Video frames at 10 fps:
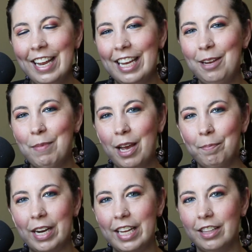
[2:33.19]
he met
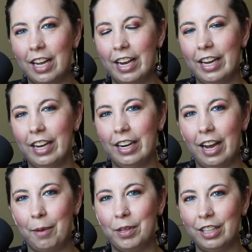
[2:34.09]
Mikey Lyon,
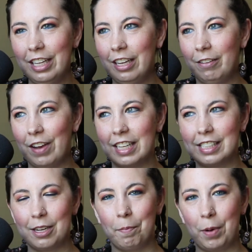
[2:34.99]
I believe, at
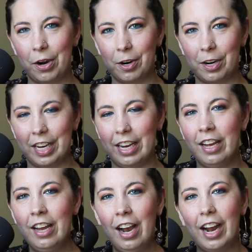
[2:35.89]
some party.
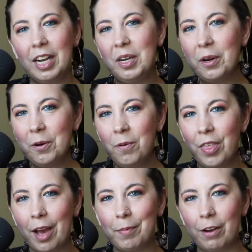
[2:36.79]
I know
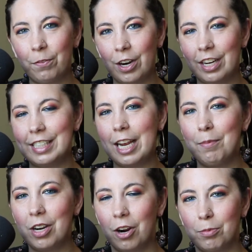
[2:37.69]
that my friend
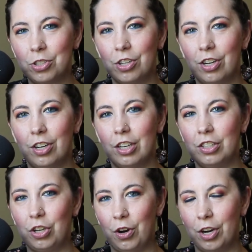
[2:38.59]
Eamon Armstrong
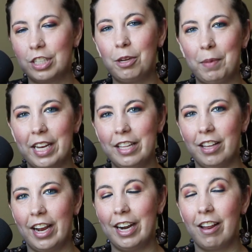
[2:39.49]
talked to Mikey
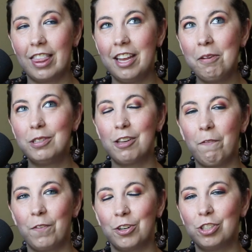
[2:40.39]
Lyon. I think it was the
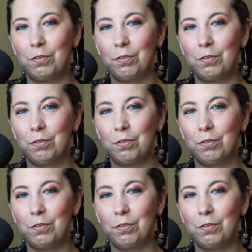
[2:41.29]
first